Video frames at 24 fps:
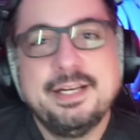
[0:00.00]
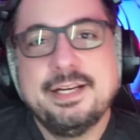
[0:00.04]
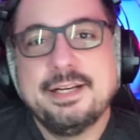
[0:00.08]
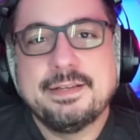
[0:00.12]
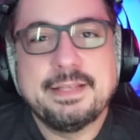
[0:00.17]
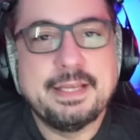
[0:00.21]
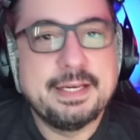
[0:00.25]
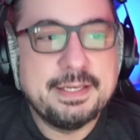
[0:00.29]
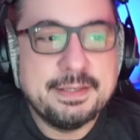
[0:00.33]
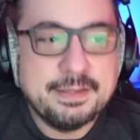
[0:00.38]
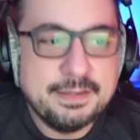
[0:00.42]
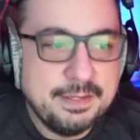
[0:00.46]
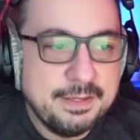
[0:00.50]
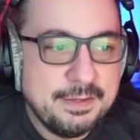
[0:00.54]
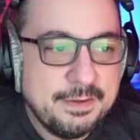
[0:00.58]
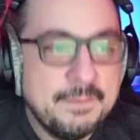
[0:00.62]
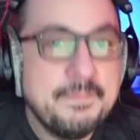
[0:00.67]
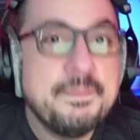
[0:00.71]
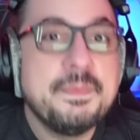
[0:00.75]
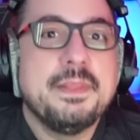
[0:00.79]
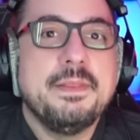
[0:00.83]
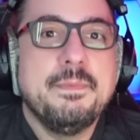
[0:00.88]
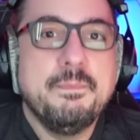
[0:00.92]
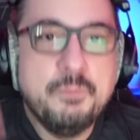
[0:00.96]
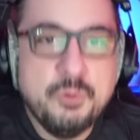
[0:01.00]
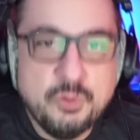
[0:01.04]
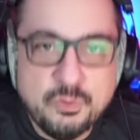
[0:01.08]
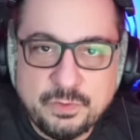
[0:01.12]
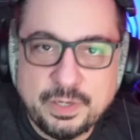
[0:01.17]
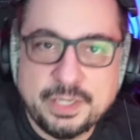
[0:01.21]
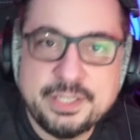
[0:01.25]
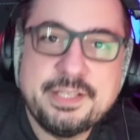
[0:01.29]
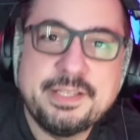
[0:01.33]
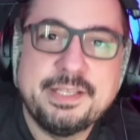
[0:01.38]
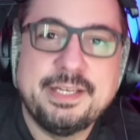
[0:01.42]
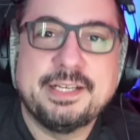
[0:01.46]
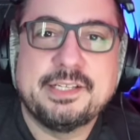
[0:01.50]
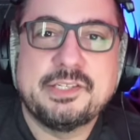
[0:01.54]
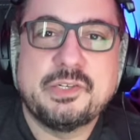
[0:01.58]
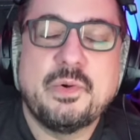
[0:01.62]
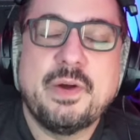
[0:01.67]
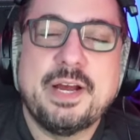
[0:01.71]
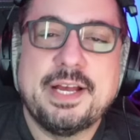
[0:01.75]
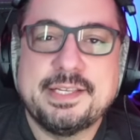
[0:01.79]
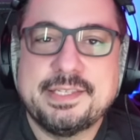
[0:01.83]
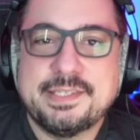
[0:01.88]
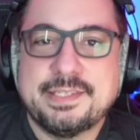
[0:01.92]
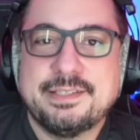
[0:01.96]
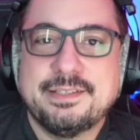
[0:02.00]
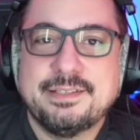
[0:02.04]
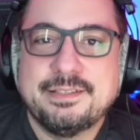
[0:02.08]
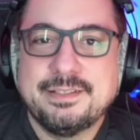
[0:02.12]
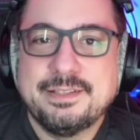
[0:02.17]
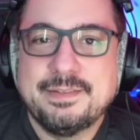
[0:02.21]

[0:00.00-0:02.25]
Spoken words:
Like, move on to the next quest.